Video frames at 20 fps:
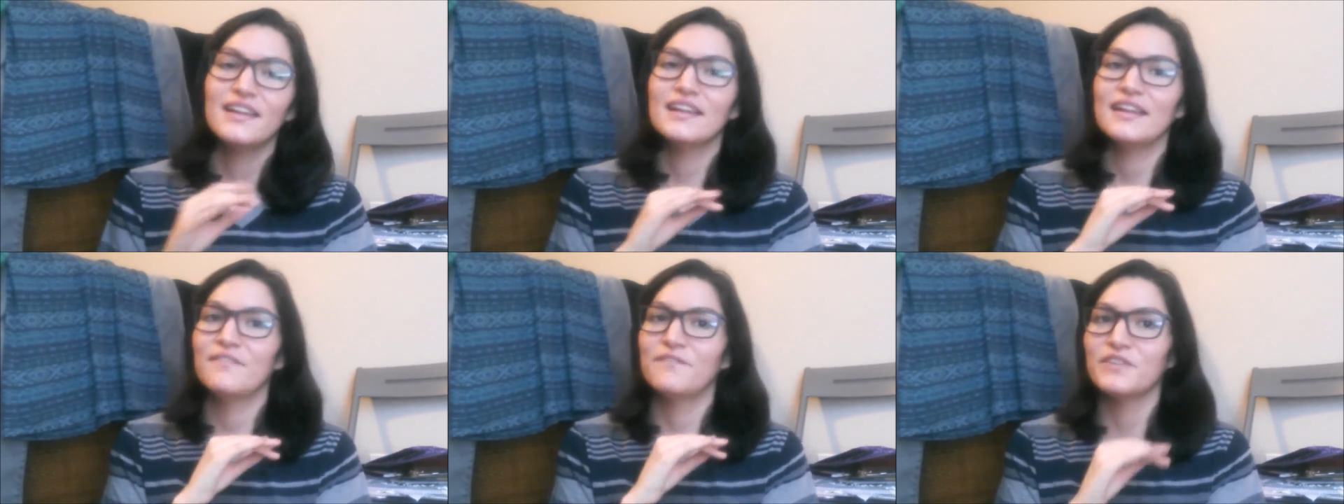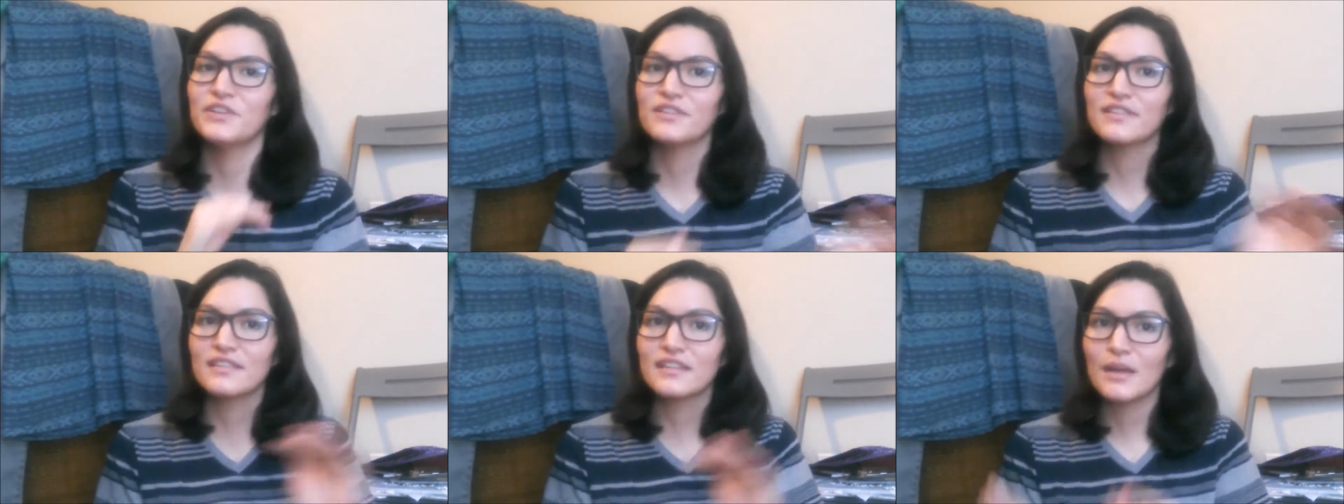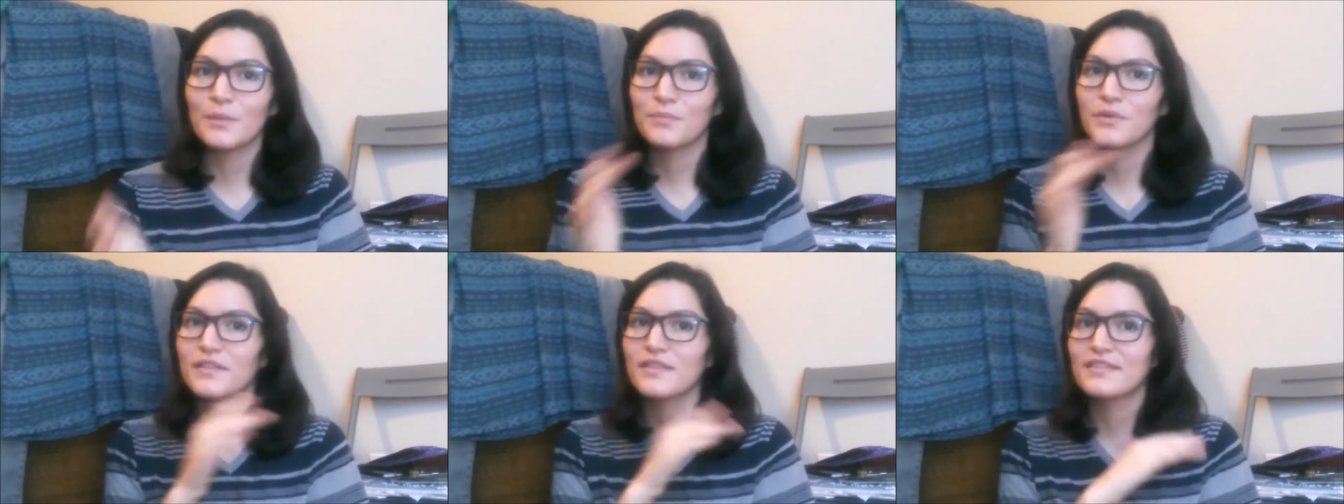and fills it
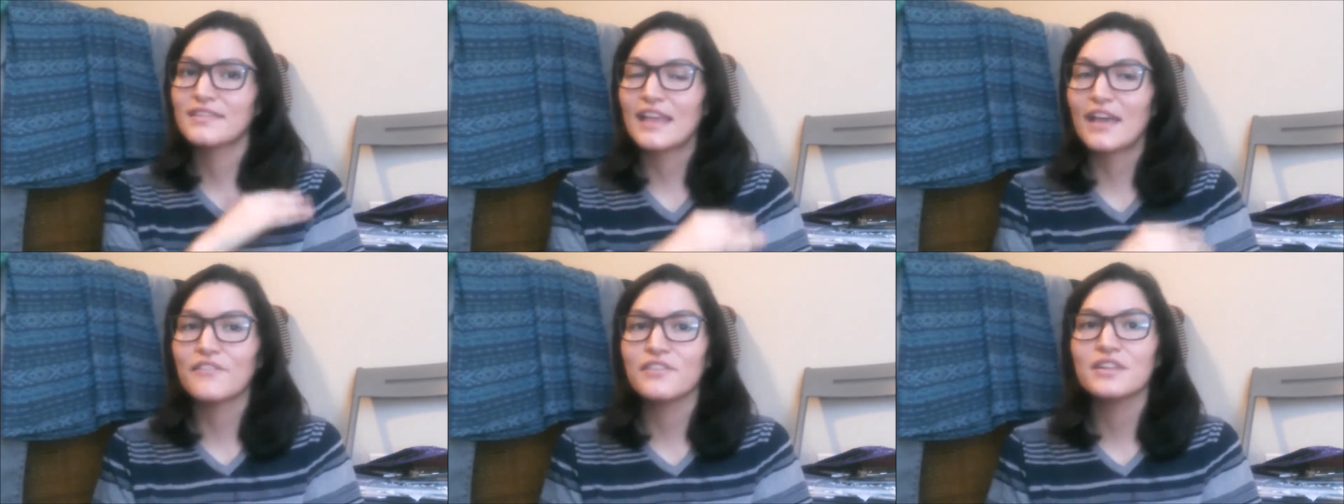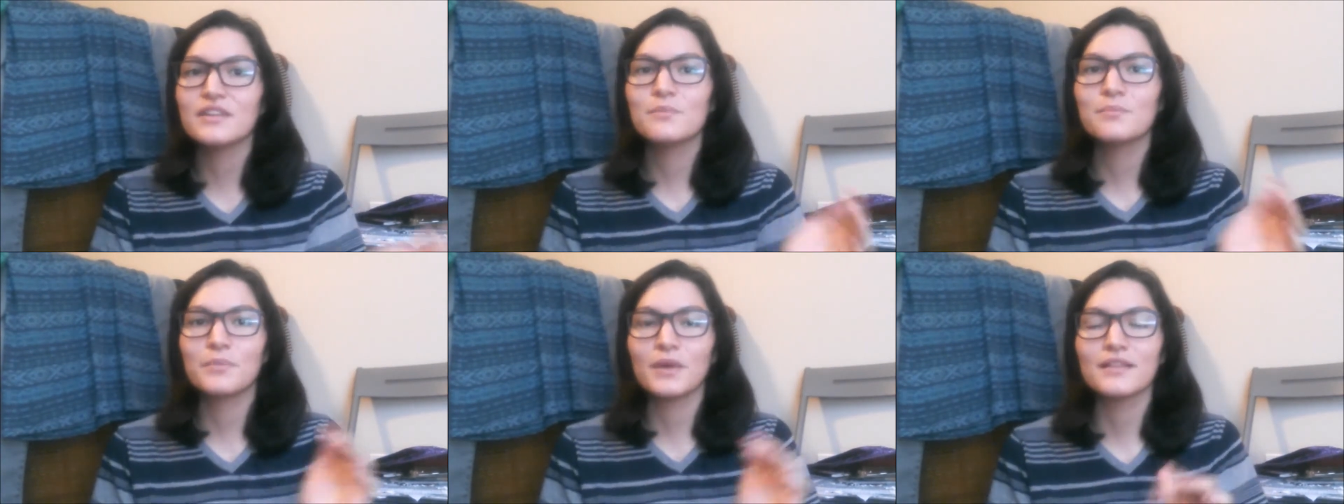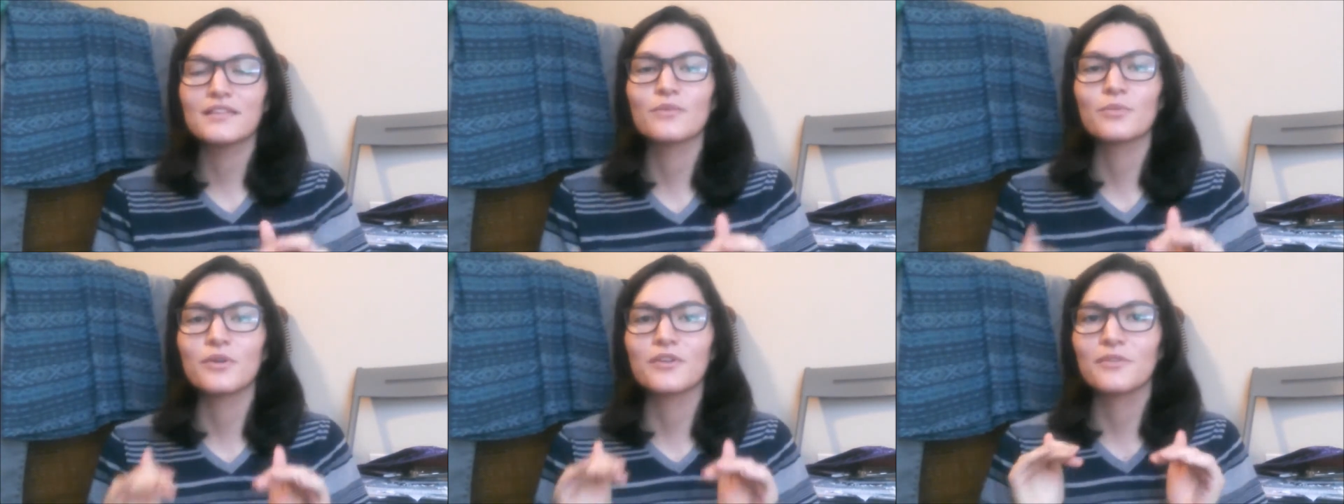up with 7
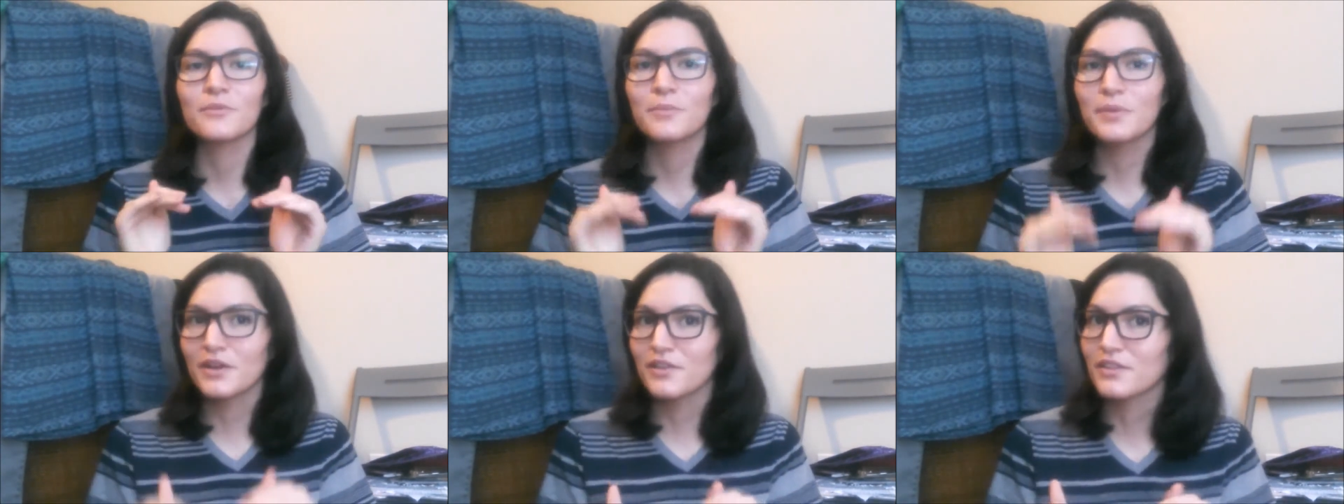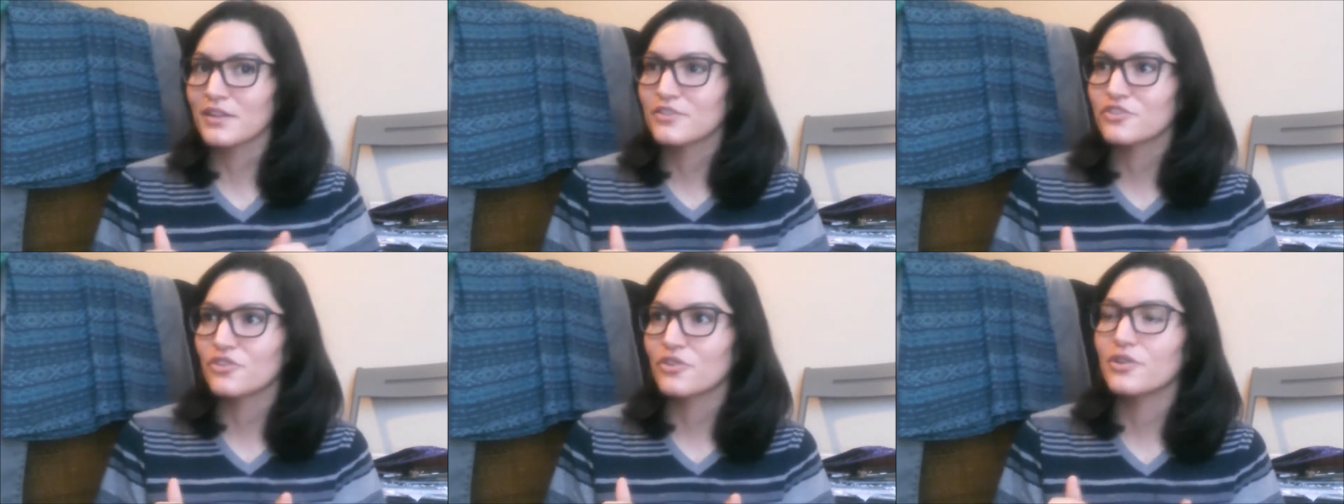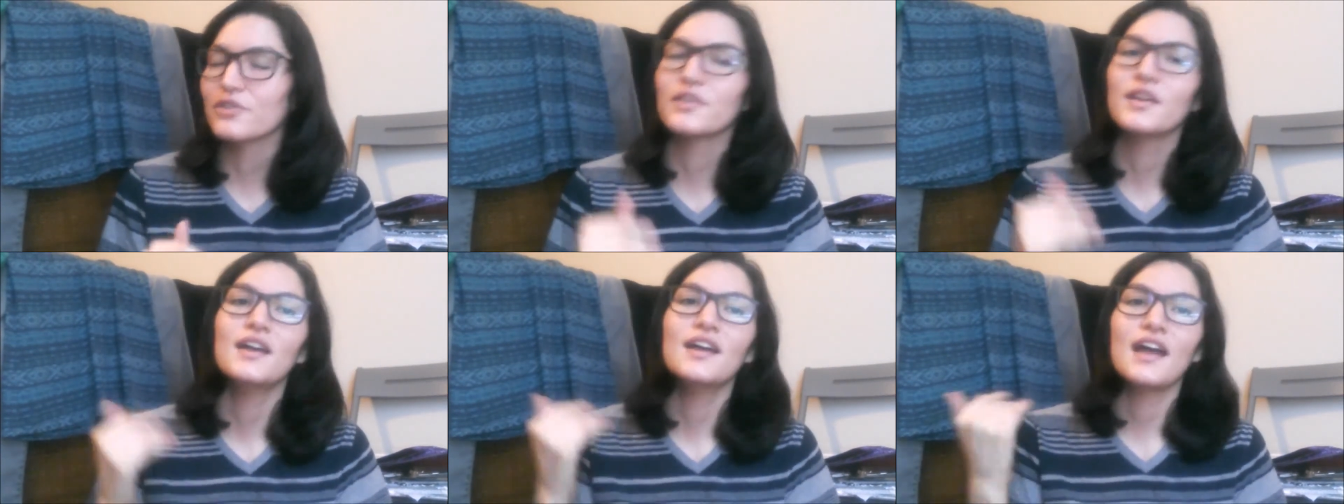months worth of birth
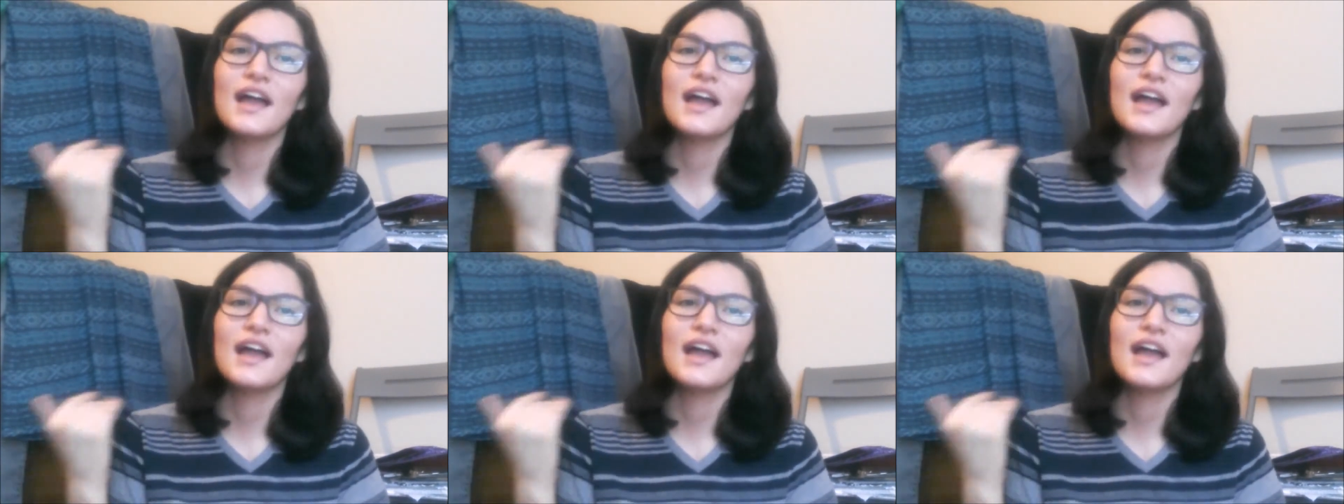control.